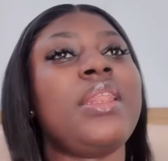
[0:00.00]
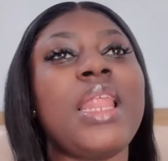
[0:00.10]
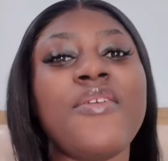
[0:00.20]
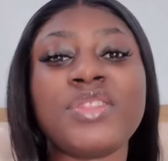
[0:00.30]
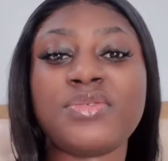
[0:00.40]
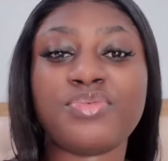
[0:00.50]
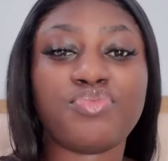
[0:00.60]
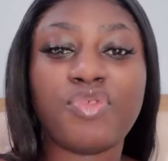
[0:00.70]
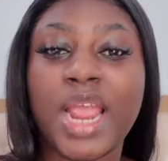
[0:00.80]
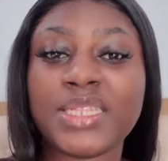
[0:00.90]
left
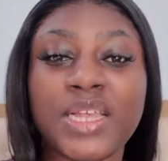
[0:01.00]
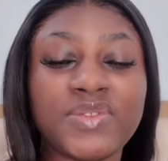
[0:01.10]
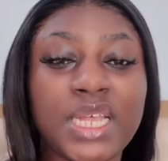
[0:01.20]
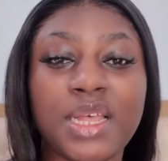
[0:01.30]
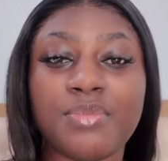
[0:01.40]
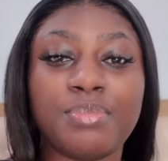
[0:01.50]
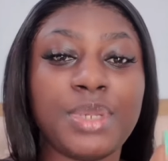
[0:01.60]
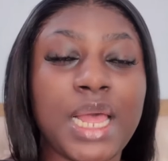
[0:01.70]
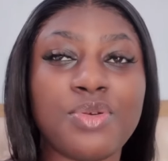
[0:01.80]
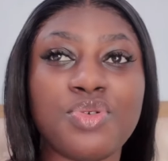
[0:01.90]
right after
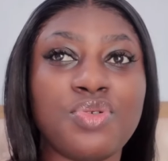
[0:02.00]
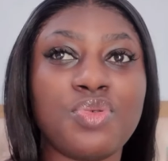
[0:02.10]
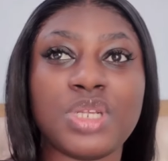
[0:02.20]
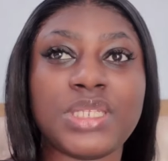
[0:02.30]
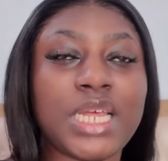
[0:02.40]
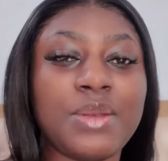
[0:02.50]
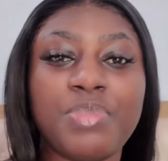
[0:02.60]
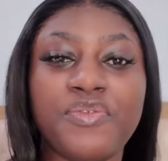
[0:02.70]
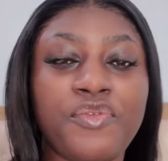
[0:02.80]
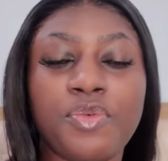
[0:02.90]
Black Hole was done
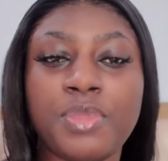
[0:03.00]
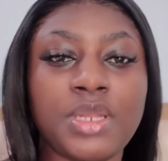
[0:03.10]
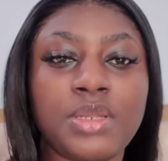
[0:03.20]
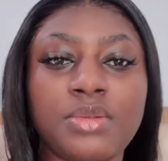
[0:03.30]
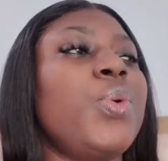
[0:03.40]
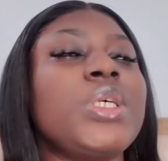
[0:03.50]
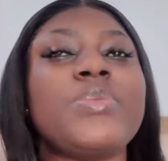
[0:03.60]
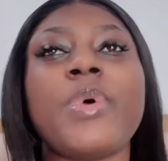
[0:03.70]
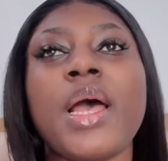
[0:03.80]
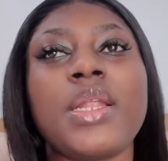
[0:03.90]
performing. It
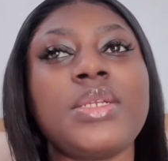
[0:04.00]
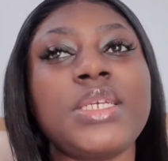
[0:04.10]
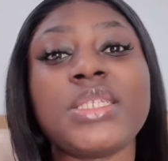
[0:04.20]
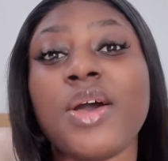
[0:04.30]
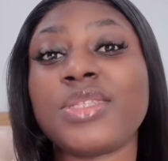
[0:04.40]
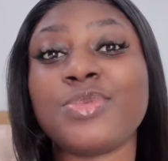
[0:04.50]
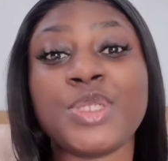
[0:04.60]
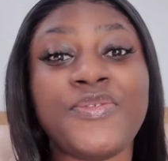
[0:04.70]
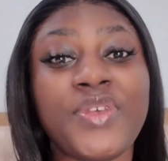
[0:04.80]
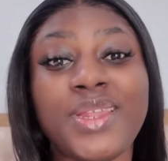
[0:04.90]
was bad. This
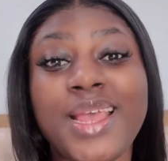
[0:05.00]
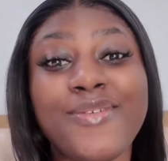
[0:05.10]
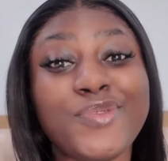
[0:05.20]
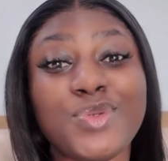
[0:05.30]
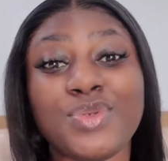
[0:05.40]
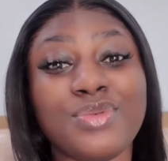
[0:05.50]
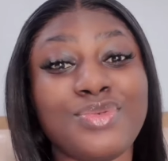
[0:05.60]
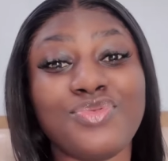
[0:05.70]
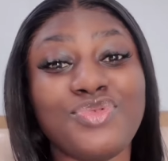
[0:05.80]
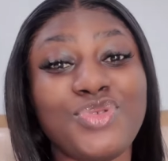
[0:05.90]
atmosphere, they have to
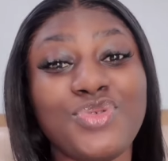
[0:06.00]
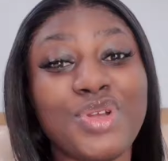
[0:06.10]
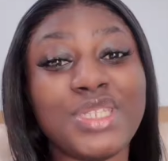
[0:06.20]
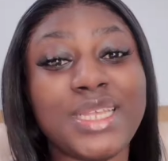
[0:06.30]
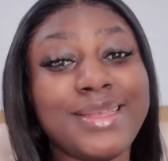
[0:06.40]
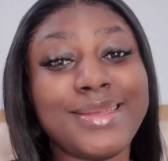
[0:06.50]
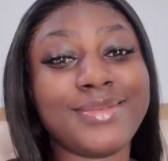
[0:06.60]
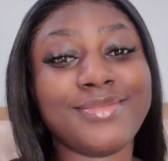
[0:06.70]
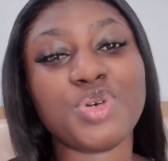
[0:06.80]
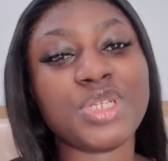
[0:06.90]
do it
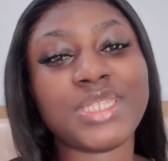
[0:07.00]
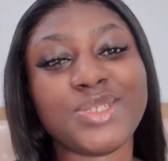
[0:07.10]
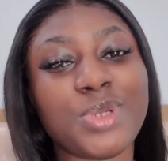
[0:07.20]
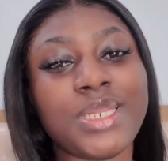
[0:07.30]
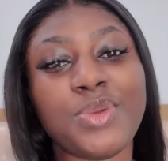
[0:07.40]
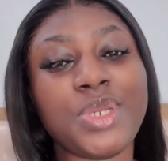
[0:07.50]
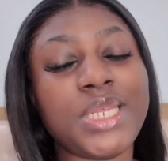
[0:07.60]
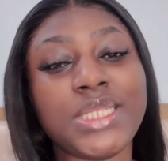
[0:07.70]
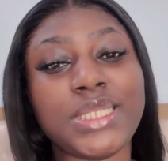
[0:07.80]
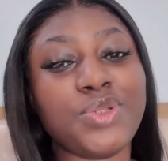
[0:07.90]
again, because this one they
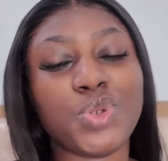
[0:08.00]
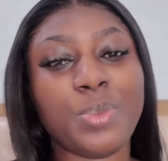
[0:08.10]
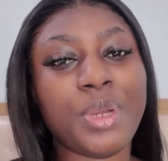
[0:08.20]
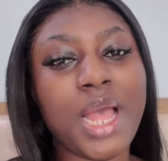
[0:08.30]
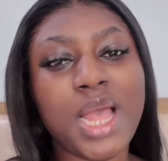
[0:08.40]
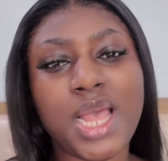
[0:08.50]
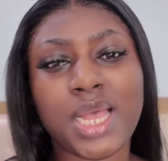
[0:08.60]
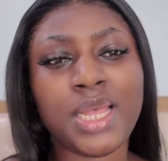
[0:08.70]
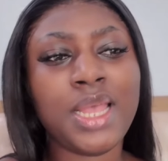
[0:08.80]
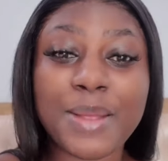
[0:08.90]
didn't see it up.
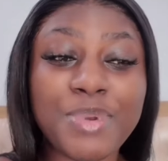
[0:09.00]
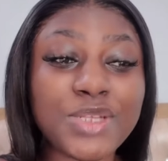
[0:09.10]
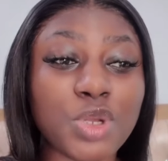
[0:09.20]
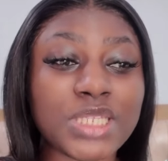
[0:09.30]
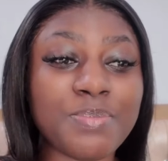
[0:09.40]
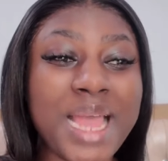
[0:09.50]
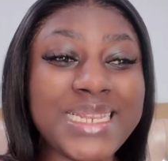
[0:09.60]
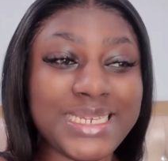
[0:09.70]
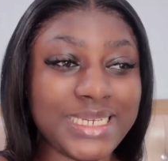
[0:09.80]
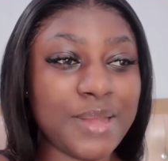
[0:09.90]
The place was
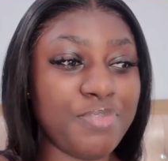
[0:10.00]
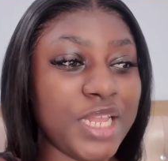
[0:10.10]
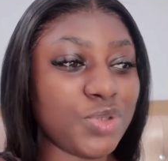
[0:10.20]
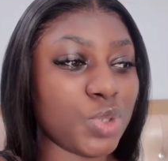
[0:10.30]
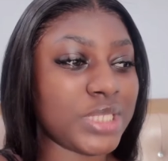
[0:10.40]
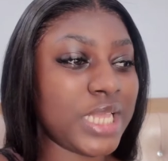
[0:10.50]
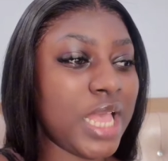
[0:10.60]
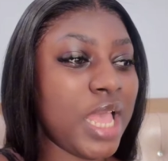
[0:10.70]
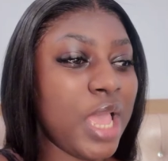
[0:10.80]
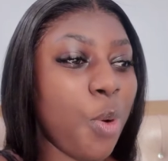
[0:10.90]
muddy. The place was
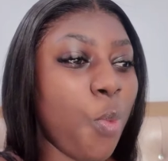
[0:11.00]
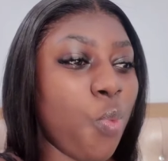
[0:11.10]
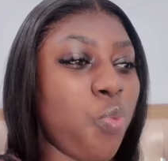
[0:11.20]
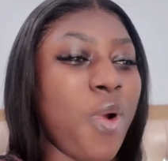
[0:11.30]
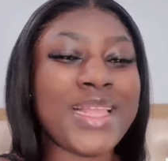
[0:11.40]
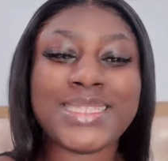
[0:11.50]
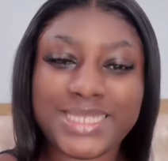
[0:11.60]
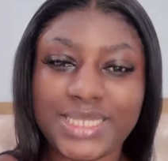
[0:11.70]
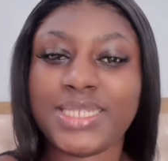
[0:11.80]
wet.